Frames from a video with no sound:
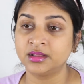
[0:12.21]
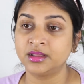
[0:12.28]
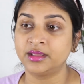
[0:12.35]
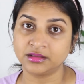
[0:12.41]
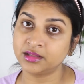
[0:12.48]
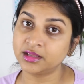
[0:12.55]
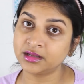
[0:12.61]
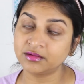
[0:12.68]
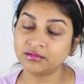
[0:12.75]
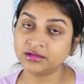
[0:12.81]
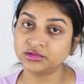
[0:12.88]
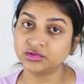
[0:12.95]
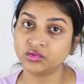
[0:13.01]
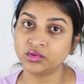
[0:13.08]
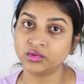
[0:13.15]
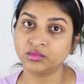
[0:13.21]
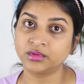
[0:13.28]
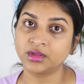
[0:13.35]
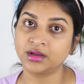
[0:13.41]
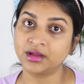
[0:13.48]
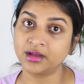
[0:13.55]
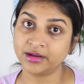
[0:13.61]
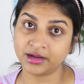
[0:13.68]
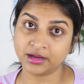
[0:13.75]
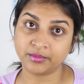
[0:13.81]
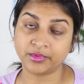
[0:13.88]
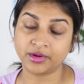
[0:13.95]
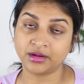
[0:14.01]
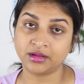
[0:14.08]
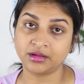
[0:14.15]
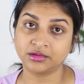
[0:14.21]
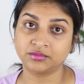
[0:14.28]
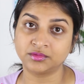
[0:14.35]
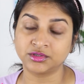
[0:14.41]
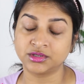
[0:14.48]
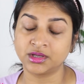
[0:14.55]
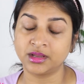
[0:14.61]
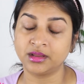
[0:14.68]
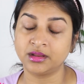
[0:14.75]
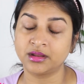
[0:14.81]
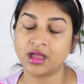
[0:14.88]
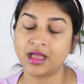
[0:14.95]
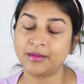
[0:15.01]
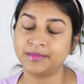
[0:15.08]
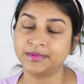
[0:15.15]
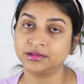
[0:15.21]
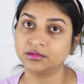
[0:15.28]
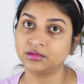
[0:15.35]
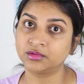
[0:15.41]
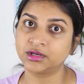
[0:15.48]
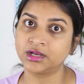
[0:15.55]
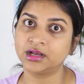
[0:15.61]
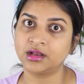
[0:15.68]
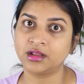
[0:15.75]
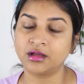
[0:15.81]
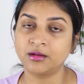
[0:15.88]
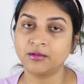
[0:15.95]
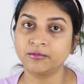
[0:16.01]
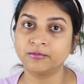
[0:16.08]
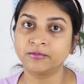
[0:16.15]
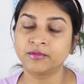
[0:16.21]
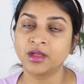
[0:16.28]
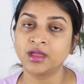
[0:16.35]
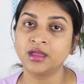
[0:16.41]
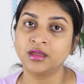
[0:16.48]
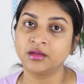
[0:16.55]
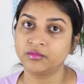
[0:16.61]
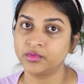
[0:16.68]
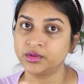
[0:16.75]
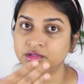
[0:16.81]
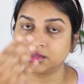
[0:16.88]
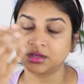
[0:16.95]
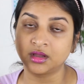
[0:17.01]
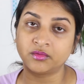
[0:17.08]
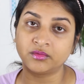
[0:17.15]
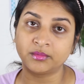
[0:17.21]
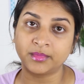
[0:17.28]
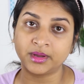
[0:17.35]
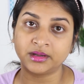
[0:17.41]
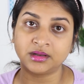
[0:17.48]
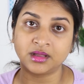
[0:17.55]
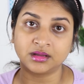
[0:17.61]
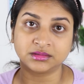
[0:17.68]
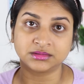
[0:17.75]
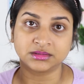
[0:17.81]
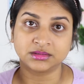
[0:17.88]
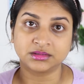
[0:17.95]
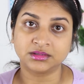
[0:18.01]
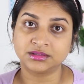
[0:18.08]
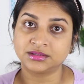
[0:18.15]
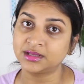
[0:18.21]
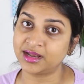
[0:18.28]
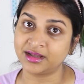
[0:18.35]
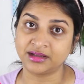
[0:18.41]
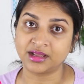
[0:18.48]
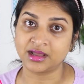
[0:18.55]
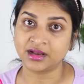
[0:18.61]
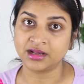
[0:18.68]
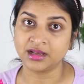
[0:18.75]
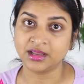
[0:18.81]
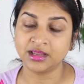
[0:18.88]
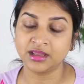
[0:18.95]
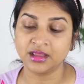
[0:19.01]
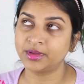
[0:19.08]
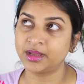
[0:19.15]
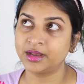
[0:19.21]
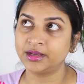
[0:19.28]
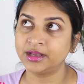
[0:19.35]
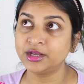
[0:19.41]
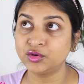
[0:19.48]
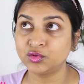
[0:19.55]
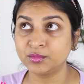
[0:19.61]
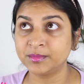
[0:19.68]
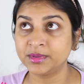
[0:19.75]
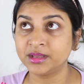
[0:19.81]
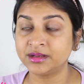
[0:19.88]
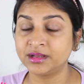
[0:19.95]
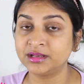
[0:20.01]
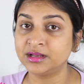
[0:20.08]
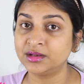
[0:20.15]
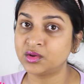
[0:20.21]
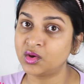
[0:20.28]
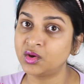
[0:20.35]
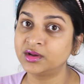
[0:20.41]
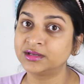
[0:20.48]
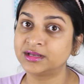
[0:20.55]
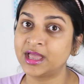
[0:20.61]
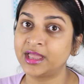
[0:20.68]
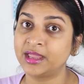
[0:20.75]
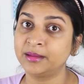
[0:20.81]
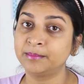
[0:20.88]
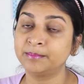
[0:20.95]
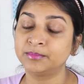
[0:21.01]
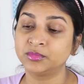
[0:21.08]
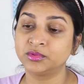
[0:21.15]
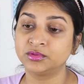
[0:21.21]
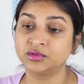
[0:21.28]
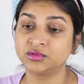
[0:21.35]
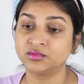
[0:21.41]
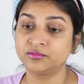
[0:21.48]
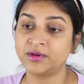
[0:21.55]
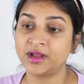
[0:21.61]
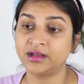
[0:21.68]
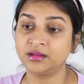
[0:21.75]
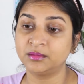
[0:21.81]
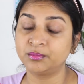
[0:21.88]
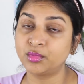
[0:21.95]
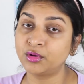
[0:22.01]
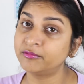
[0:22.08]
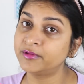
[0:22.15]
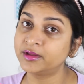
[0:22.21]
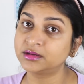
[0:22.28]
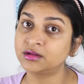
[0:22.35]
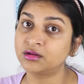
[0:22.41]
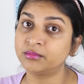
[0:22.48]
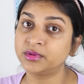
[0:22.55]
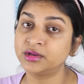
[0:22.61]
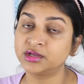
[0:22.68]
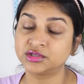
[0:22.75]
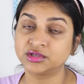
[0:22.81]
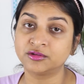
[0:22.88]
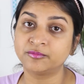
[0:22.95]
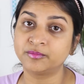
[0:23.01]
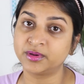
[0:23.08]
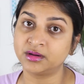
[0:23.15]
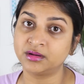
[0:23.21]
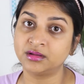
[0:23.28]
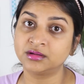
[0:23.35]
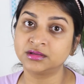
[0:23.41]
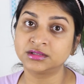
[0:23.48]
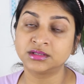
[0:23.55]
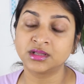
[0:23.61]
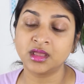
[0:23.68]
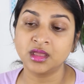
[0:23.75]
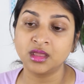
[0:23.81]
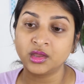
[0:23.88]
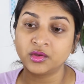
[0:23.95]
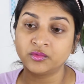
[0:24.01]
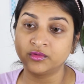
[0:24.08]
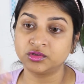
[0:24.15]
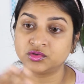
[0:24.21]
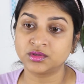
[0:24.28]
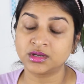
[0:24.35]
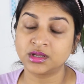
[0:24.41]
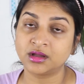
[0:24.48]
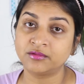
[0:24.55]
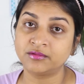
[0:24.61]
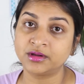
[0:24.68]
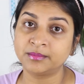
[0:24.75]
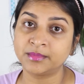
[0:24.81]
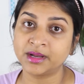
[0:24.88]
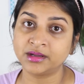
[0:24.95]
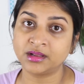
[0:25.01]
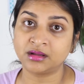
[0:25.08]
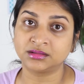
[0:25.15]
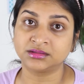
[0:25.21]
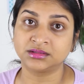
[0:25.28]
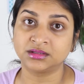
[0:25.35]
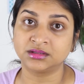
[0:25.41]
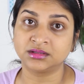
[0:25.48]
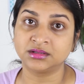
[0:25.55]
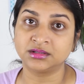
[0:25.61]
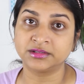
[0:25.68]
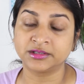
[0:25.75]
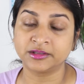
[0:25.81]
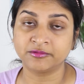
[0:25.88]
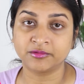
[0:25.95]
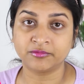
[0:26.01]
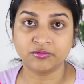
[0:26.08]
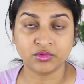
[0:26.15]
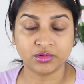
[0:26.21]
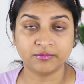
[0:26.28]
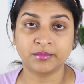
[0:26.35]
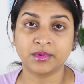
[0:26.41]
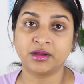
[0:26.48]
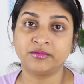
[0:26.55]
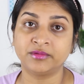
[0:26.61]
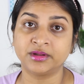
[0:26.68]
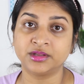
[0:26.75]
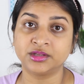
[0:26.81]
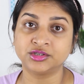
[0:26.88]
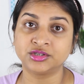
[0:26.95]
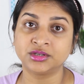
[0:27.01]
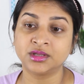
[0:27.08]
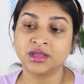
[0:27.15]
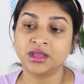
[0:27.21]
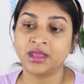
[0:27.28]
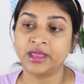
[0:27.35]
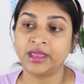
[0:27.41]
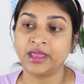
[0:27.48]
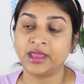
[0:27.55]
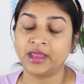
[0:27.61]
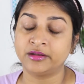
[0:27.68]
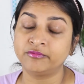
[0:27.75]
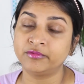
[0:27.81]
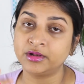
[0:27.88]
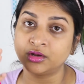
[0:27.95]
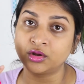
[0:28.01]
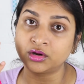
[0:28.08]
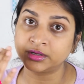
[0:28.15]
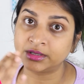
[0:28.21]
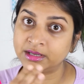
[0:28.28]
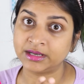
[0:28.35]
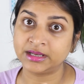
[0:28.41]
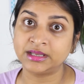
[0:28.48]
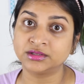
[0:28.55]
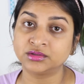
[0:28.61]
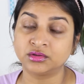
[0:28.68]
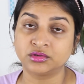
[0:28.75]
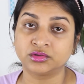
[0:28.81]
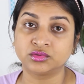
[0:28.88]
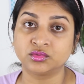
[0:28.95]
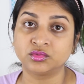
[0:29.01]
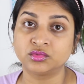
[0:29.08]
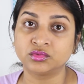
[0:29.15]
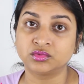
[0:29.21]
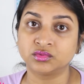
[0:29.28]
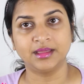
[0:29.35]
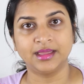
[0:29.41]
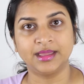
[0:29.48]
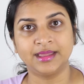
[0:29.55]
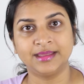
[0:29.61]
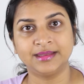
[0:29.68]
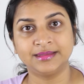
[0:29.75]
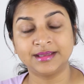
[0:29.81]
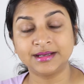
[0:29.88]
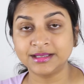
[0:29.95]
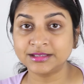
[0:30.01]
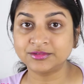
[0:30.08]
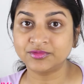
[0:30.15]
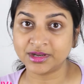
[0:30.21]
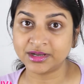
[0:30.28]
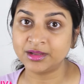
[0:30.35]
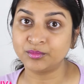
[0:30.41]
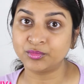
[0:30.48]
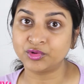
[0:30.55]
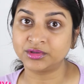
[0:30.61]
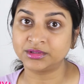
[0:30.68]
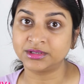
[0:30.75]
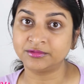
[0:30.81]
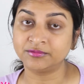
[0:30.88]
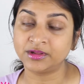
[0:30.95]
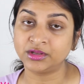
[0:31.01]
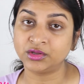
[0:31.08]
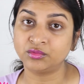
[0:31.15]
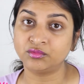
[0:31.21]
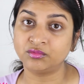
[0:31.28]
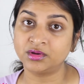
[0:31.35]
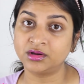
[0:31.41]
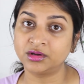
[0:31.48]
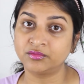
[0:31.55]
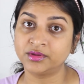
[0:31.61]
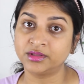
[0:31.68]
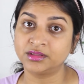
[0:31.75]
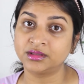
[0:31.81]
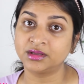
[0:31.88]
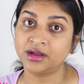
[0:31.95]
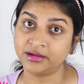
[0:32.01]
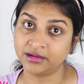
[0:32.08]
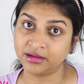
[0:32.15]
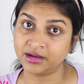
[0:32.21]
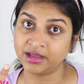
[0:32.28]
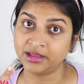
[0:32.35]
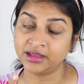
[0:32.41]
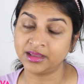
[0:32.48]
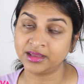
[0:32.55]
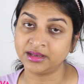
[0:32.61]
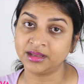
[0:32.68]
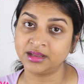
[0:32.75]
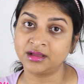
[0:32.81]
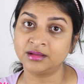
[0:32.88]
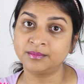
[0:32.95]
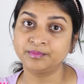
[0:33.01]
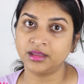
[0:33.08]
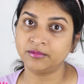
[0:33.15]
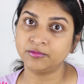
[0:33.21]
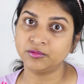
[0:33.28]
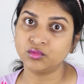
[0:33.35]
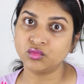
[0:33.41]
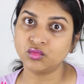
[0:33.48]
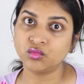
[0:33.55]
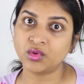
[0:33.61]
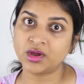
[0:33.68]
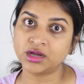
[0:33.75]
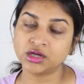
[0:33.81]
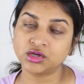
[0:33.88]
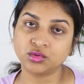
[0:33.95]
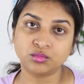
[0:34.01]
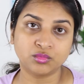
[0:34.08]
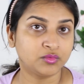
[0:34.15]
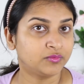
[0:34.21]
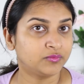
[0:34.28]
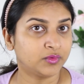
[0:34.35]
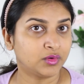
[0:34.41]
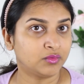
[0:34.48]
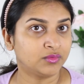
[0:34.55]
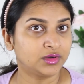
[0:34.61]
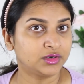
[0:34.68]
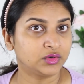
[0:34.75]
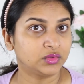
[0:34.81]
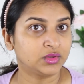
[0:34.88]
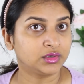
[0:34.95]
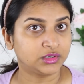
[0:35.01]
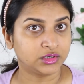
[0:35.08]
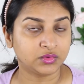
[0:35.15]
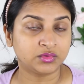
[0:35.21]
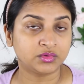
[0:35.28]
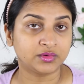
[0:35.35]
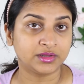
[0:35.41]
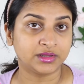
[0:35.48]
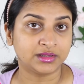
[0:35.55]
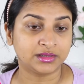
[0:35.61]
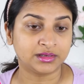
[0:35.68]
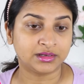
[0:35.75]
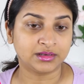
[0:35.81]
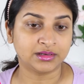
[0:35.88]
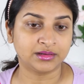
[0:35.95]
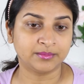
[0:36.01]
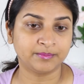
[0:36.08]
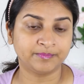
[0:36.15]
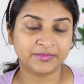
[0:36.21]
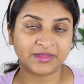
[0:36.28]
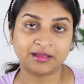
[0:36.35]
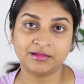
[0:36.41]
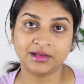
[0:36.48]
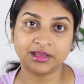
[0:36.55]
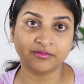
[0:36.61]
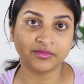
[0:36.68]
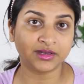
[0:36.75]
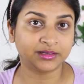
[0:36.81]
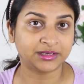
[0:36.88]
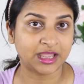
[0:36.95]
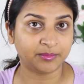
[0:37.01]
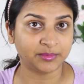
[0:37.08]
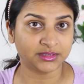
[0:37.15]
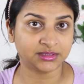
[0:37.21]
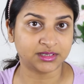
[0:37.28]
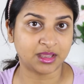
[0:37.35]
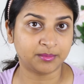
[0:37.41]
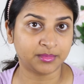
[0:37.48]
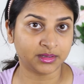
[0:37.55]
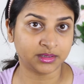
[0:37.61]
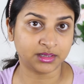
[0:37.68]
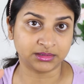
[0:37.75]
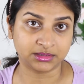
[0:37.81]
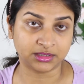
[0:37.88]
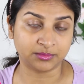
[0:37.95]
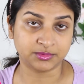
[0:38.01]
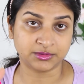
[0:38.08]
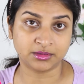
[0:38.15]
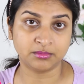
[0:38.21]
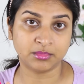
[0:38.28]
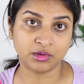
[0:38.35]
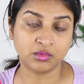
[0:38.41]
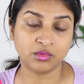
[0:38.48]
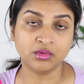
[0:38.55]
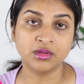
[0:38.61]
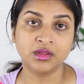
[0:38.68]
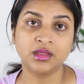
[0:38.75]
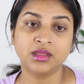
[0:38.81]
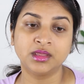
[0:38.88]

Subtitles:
and then I will show you the current products which I absolutely love, which cover my dark circles entirely. And it took me a really long time to find the perfect combination of products which will cover my dark circles, give a full coverage and will not crease also, and that is very important when you work with under eye area. If you want to move forward to the tutorial, I will give the timestamp in description below,